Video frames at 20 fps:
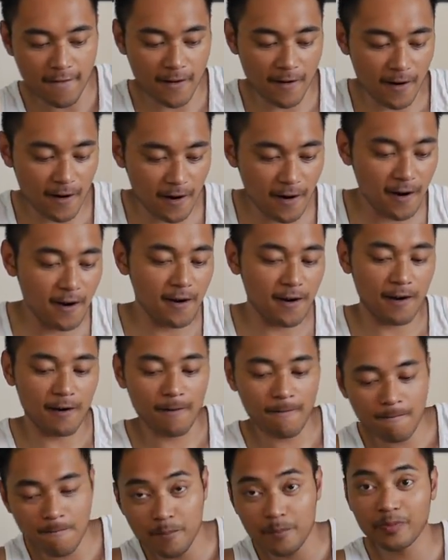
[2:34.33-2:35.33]
Mm.
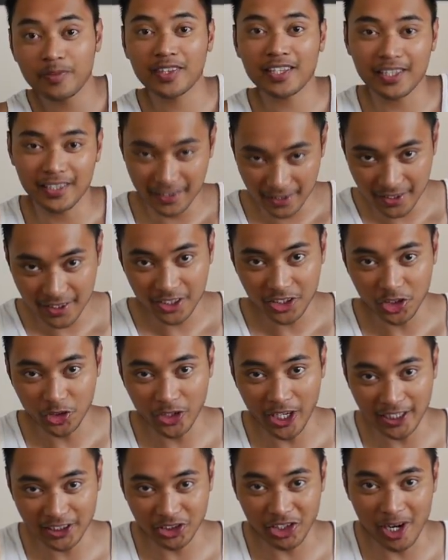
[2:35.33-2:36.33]
You
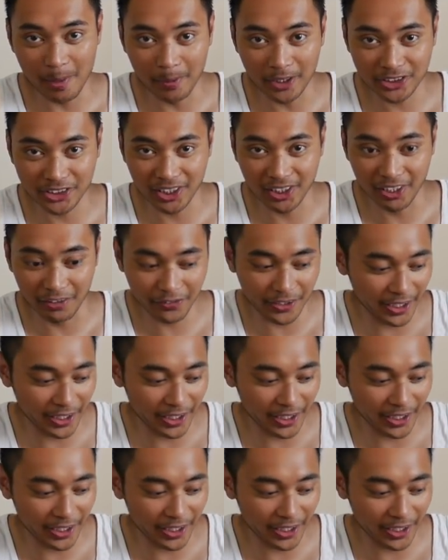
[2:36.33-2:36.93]
guys know how much I love